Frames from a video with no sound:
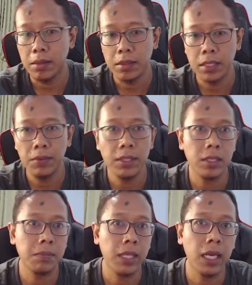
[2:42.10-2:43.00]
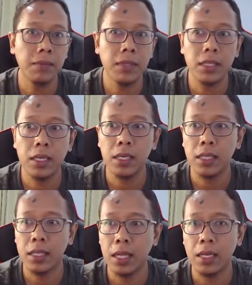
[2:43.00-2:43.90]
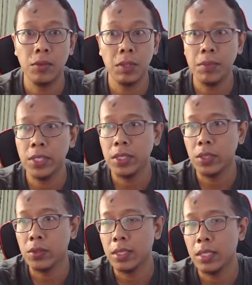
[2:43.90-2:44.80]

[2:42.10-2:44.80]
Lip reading: Give it some times and it will be shown.